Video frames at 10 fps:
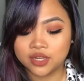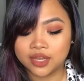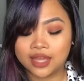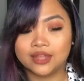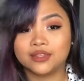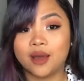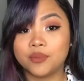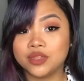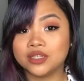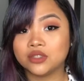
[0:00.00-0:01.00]
can
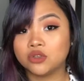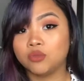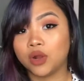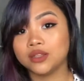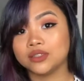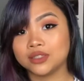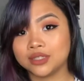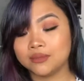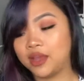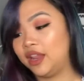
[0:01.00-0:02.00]
top these two bronzers
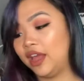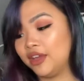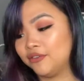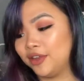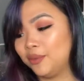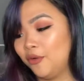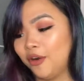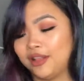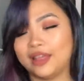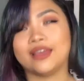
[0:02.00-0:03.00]
in my life
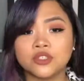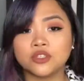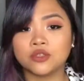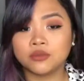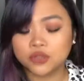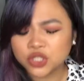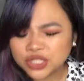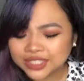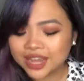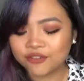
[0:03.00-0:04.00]
anymore. Like, you
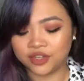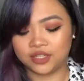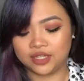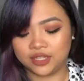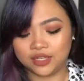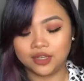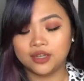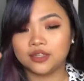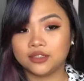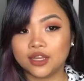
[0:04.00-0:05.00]
should definitely
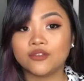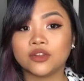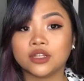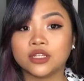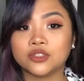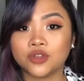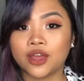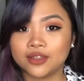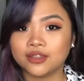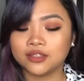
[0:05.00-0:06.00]

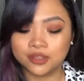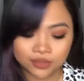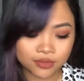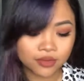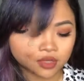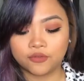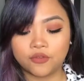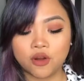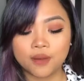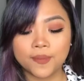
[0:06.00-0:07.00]
try these two.
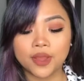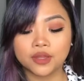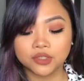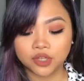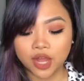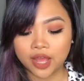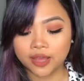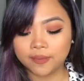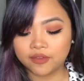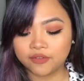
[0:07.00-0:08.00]
For my under eye,
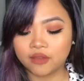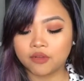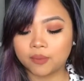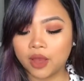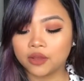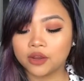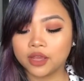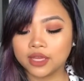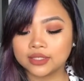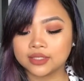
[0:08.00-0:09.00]
my favorite powder
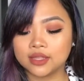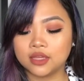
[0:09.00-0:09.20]
is